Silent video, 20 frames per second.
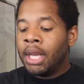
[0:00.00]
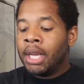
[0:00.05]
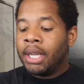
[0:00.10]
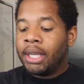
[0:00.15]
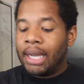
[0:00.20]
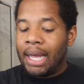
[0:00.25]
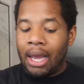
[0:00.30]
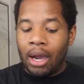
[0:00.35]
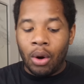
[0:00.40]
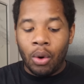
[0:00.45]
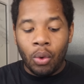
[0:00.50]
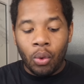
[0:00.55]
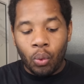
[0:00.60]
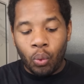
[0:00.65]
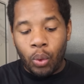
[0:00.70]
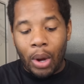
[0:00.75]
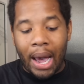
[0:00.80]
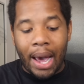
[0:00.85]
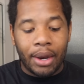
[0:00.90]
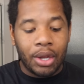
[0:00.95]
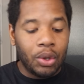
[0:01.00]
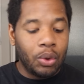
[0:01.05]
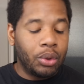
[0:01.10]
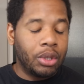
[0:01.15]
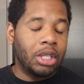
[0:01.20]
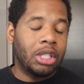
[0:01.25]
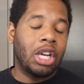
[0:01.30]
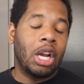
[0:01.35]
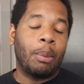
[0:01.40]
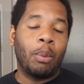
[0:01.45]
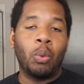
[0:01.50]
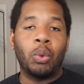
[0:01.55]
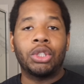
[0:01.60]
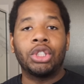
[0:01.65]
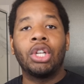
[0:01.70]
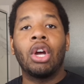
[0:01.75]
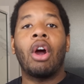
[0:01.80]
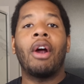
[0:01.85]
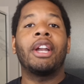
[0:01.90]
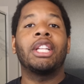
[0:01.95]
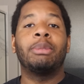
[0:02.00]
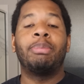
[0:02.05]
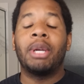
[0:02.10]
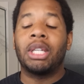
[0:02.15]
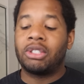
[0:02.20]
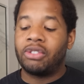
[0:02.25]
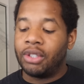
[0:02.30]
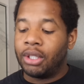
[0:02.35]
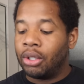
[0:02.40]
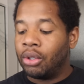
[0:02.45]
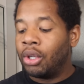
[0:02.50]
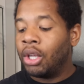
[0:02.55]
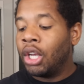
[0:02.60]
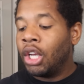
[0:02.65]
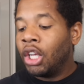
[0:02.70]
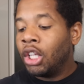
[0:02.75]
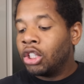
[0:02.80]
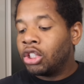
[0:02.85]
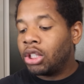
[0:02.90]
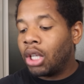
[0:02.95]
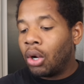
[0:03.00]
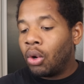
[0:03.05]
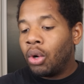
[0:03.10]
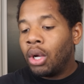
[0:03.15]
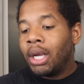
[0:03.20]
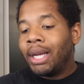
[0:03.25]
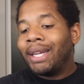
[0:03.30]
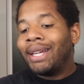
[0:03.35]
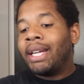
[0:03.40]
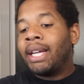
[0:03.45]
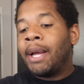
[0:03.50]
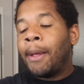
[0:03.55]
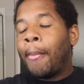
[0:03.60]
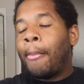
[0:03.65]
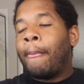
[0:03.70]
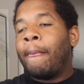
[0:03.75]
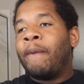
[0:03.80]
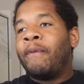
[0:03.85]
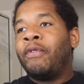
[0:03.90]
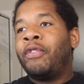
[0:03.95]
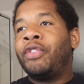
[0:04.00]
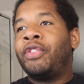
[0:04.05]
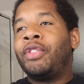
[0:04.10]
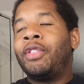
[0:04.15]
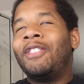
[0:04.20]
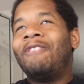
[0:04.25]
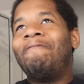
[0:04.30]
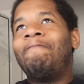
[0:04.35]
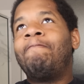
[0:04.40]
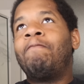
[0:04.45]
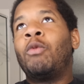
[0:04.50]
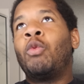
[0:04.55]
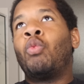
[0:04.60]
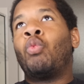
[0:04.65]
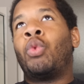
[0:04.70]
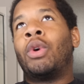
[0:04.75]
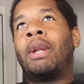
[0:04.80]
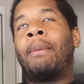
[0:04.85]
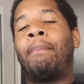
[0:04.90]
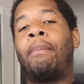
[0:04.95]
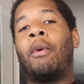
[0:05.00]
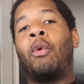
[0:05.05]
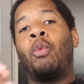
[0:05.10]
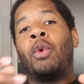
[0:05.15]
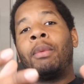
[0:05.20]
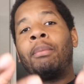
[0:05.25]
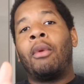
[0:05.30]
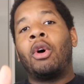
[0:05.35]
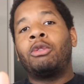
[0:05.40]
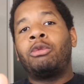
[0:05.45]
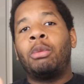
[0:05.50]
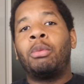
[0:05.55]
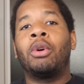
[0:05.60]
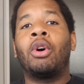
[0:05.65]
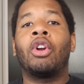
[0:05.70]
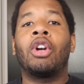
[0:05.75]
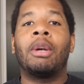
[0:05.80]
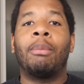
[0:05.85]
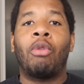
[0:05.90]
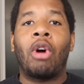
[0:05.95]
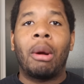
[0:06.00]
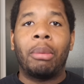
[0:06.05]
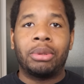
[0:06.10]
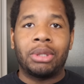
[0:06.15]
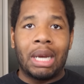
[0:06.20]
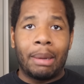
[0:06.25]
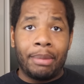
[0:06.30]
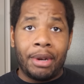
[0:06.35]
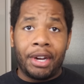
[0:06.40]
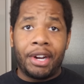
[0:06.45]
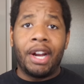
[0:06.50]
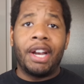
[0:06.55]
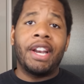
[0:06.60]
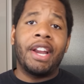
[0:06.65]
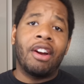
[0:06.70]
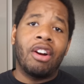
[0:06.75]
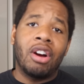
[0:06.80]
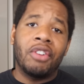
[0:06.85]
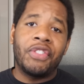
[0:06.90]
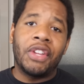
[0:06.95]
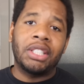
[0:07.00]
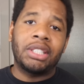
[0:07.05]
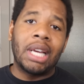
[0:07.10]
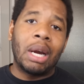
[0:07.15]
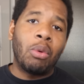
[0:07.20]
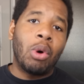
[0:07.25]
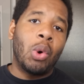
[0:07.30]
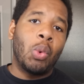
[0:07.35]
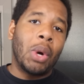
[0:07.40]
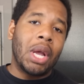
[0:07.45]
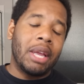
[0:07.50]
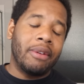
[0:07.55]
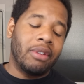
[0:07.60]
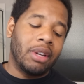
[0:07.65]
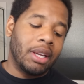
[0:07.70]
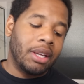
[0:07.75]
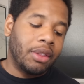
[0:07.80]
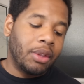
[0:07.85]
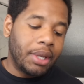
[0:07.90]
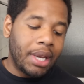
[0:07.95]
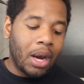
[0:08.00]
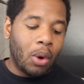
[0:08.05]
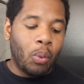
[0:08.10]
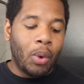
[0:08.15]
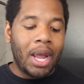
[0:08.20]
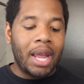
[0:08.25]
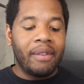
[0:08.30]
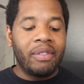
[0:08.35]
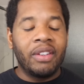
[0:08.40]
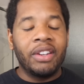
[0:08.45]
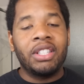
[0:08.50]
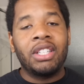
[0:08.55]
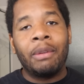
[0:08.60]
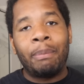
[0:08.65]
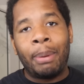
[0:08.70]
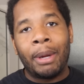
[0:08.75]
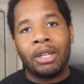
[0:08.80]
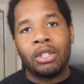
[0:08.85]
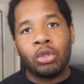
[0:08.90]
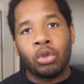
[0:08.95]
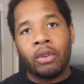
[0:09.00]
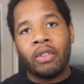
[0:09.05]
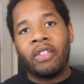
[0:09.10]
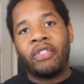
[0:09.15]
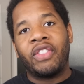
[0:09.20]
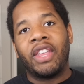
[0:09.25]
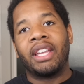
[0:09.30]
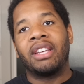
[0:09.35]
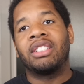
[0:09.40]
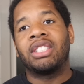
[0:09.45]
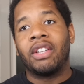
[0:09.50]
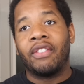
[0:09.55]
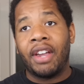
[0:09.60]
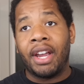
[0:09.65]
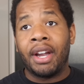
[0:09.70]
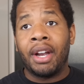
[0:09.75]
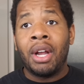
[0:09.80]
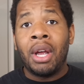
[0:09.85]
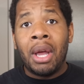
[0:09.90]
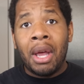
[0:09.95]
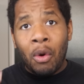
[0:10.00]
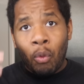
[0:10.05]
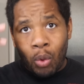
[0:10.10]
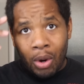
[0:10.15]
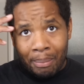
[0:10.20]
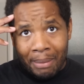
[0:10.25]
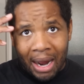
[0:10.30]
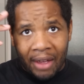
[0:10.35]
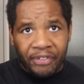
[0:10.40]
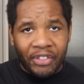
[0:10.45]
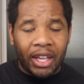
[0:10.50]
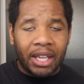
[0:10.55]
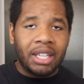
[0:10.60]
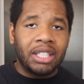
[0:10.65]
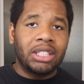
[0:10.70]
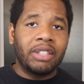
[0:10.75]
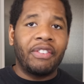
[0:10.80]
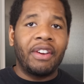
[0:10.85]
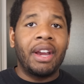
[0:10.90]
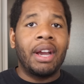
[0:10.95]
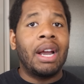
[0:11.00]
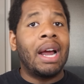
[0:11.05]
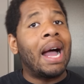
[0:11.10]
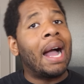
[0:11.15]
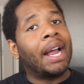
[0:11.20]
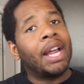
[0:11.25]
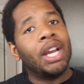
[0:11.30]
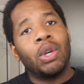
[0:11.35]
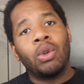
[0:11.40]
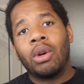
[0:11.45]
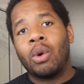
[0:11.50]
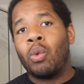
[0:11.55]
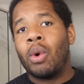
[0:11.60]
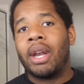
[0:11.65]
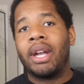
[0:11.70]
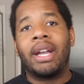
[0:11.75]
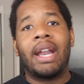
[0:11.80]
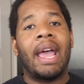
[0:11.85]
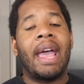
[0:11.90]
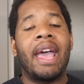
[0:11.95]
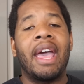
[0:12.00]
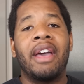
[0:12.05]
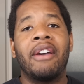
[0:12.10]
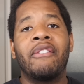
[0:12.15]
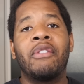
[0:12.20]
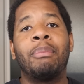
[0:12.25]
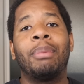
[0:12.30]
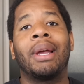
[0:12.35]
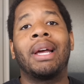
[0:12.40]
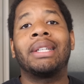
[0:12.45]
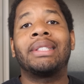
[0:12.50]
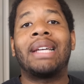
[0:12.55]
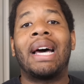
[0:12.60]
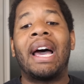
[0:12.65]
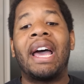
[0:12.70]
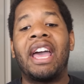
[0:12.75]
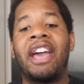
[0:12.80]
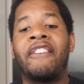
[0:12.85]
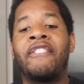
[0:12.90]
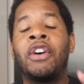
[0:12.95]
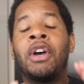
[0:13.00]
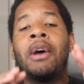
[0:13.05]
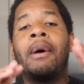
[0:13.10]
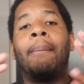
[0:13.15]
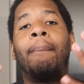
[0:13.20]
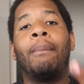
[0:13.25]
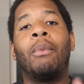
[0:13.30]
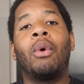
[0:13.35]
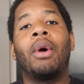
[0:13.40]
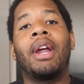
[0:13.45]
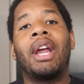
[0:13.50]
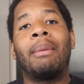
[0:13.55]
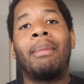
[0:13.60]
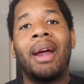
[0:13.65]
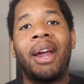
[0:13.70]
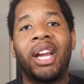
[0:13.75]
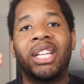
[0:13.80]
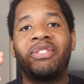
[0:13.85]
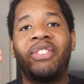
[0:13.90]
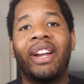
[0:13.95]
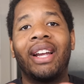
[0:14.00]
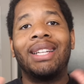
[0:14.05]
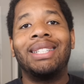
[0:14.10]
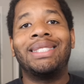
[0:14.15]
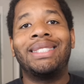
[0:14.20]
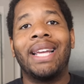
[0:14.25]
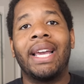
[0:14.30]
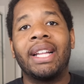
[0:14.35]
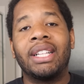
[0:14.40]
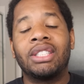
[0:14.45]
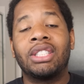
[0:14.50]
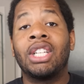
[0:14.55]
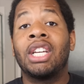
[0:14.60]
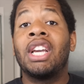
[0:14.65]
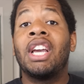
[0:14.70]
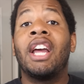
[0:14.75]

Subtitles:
Now, how do you determine which guard is best for you? So when most people go to the barbershop and they're cutting their hair off, they say I want wavelength. Now wavelength depends on the thickness of hair. With my thickness of hair, I could do it 1.5 because I have more hair. My hair is very dense.